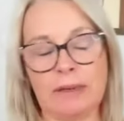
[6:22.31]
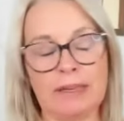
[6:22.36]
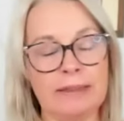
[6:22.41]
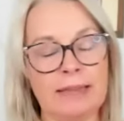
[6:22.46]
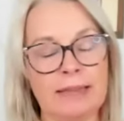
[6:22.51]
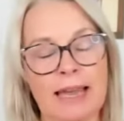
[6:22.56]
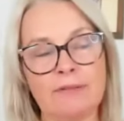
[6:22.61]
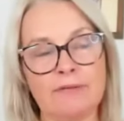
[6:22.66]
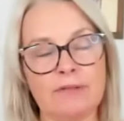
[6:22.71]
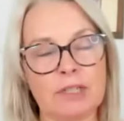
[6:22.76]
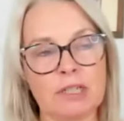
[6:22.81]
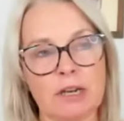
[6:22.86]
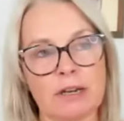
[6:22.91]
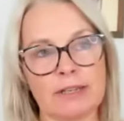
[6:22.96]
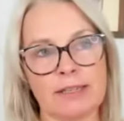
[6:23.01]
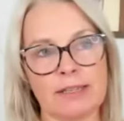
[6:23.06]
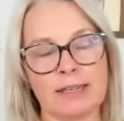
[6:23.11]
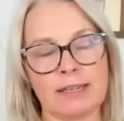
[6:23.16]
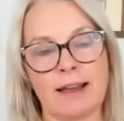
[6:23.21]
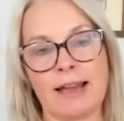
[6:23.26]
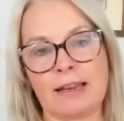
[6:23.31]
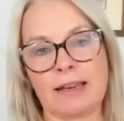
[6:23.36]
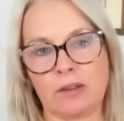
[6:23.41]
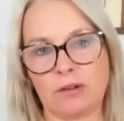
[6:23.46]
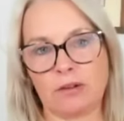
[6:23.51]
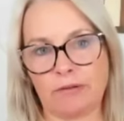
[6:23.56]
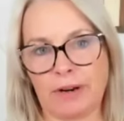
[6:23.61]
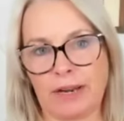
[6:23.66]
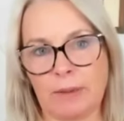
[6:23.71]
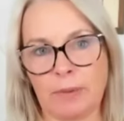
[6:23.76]
In advertising, I
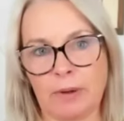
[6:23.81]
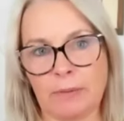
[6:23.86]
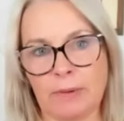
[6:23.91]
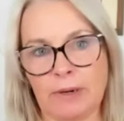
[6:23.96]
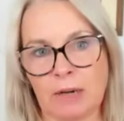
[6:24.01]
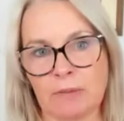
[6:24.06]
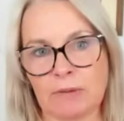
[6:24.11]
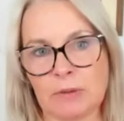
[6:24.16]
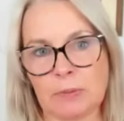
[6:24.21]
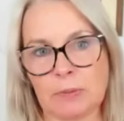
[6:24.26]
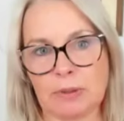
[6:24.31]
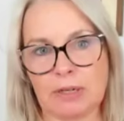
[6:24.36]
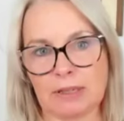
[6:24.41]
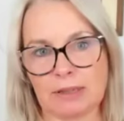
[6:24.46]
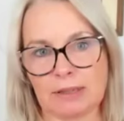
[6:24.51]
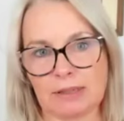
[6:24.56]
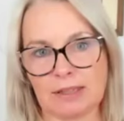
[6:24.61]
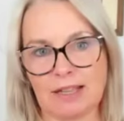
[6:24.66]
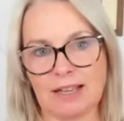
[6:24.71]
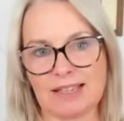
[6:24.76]
had three, but when I was putting this